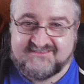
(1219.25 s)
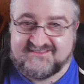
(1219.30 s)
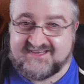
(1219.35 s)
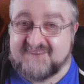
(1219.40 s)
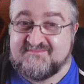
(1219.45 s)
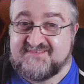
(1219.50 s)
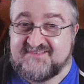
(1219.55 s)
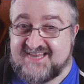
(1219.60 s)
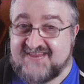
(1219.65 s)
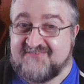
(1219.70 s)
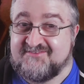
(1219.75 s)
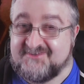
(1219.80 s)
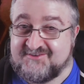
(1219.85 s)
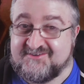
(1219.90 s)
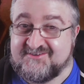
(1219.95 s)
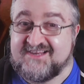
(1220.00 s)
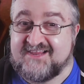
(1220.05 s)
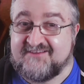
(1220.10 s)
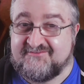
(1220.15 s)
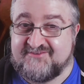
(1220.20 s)
I'm definitely
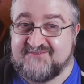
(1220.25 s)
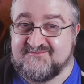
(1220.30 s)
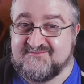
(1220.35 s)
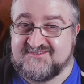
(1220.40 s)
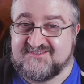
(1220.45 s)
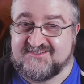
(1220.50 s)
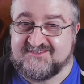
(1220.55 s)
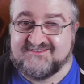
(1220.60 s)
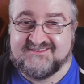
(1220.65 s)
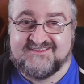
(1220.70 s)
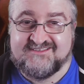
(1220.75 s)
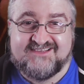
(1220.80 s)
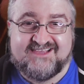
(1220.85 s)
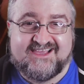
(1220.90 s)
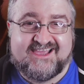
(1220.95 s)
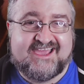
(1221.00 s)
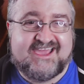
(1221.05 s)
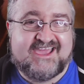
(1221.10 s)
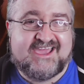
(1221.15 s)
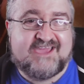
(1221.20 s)
doing that film soon.
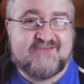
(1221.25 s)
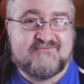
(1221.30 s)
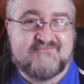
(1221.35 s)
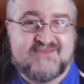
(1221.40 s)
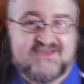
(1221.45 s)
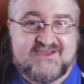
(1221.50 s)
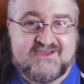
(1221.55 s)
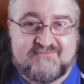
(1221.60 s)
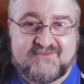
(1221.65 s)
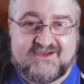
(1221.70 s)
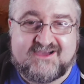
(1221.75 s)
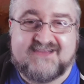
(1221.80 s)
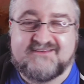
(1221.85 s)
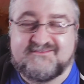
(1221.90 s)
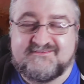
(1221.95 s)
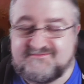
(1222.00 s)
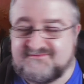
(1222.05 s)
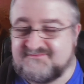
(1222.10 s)
But